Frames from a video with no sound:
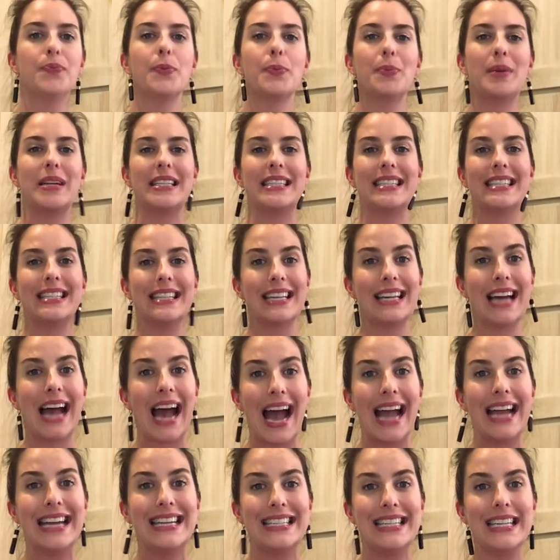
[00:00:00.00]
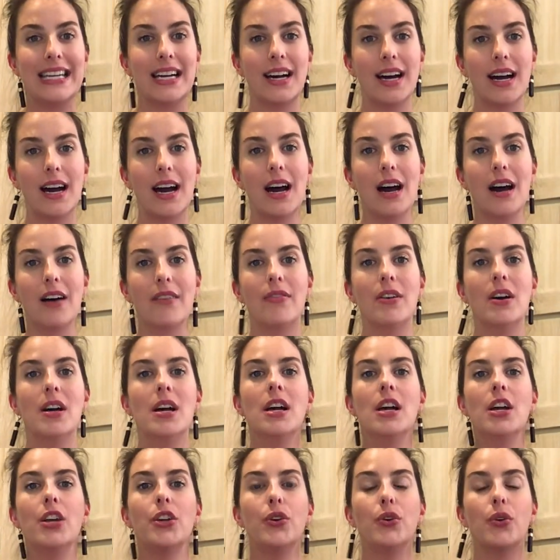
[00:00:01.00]
but it's an idea of
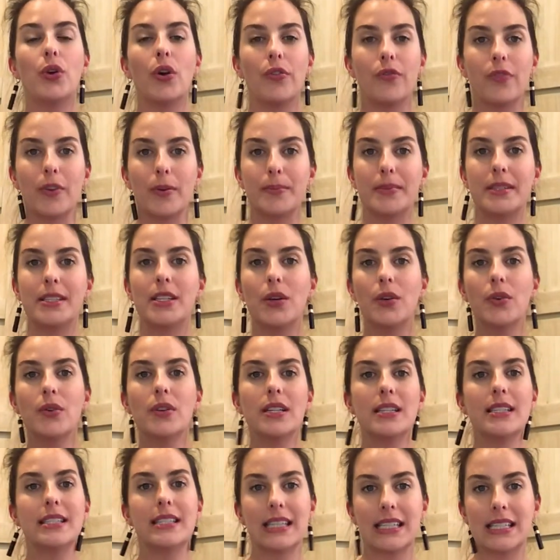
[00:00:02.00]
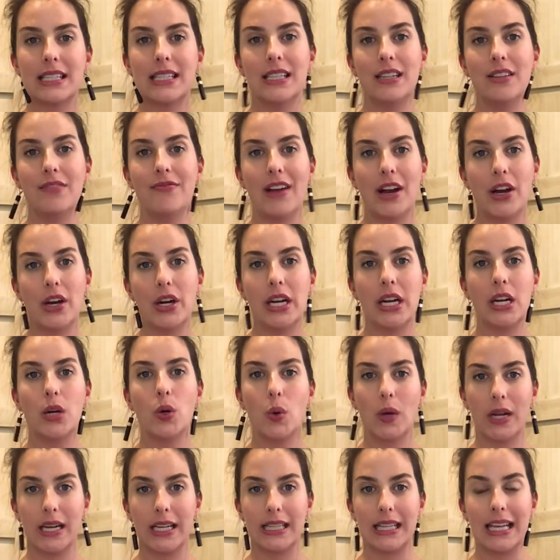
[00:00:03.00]
you go from 0 to 60 very
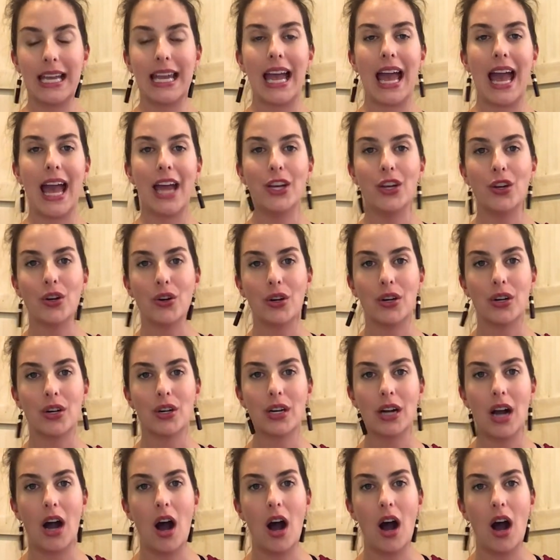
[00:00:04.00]
quickly and you're